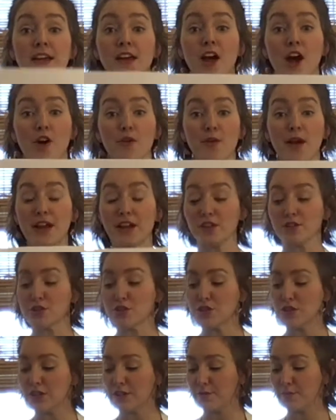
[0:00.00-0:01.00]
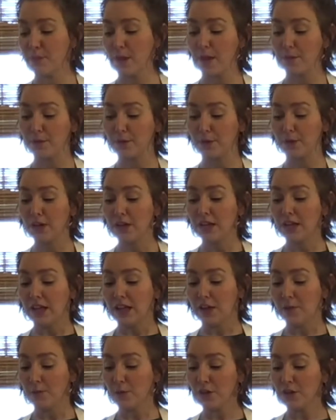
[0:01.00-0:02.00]
a regular sheet of paper.
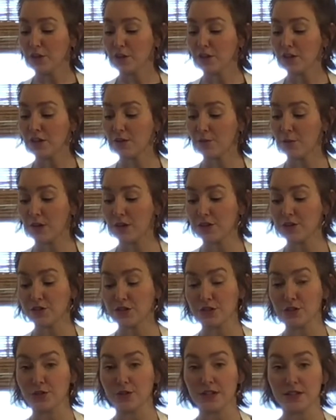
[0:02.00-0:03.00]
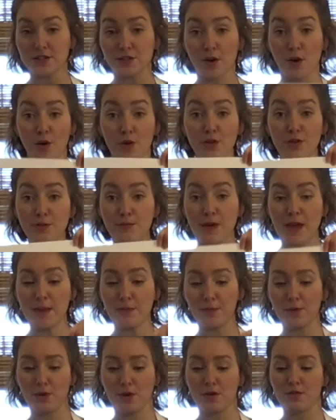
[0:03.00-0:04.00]
And what you're going to want to do is hold the
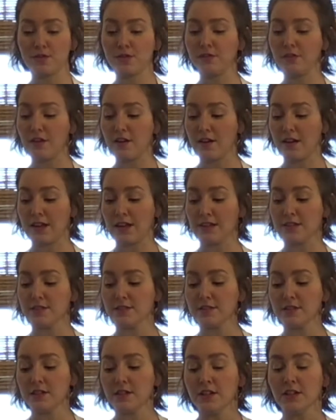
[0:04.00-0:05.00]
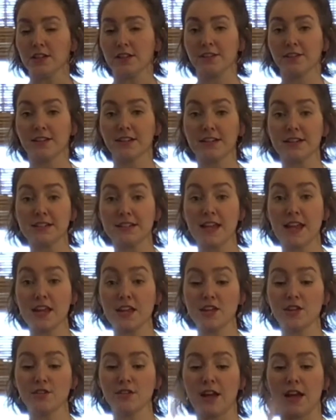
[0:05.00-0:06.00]
paper on the long end. You're going to
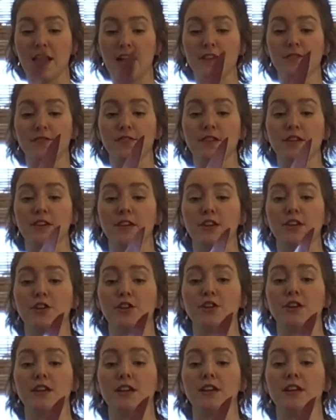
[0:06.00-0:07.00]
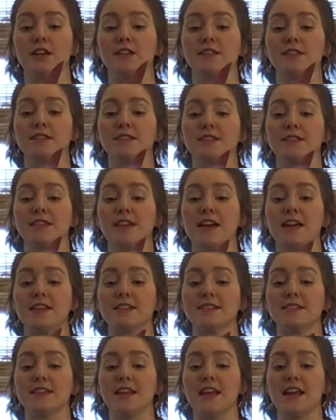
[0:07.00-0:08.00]
take your knife, you're going to
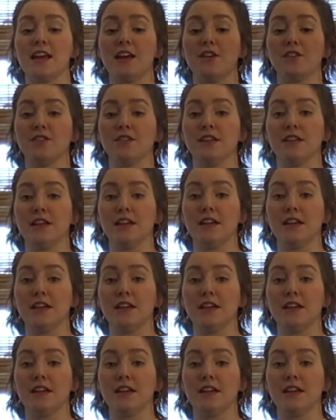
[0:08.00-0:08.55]
slice down